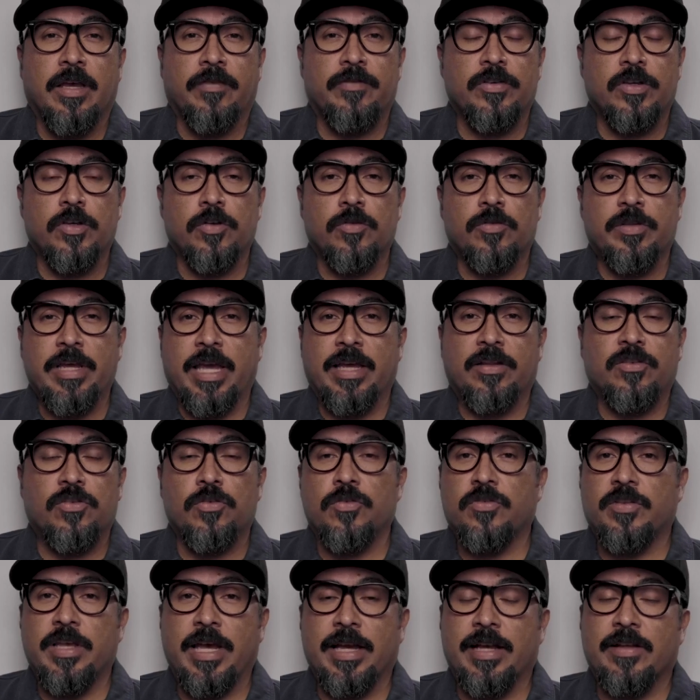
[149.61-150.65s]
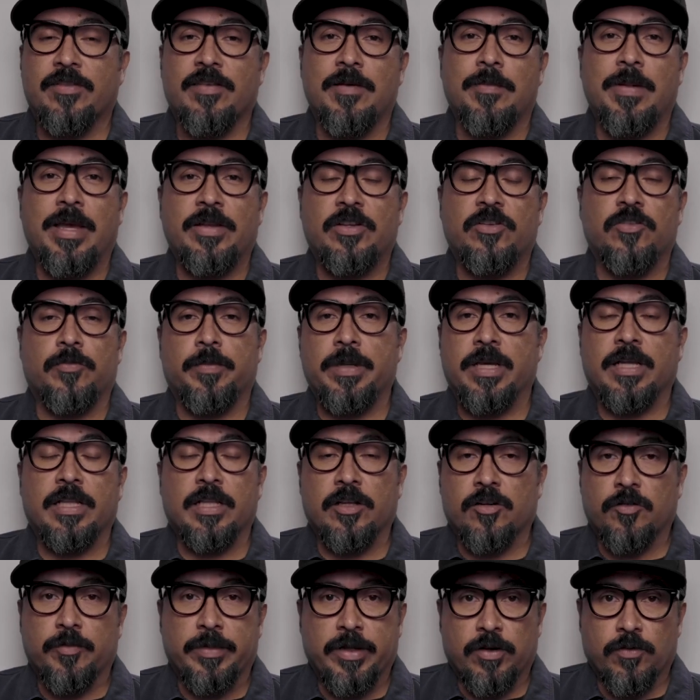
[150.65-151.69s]
If you take 2 seconds, it may just be a
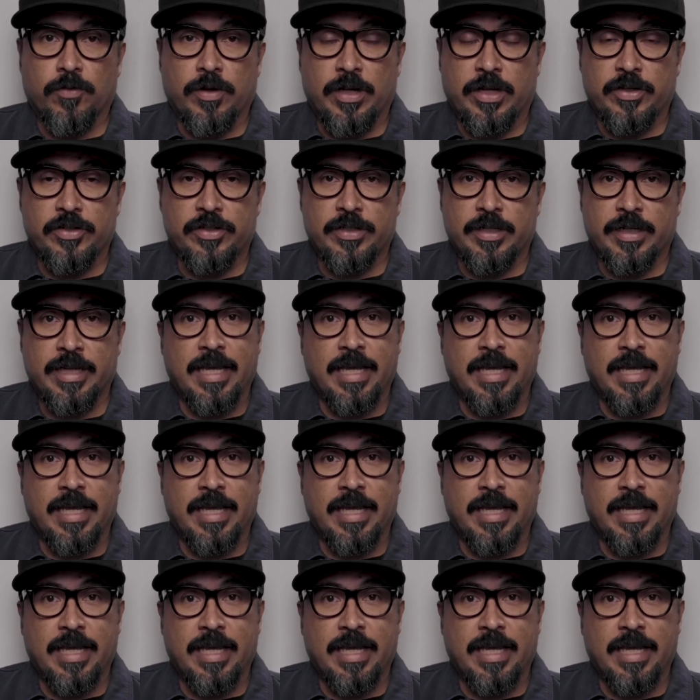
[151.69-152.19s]
little bit rushed.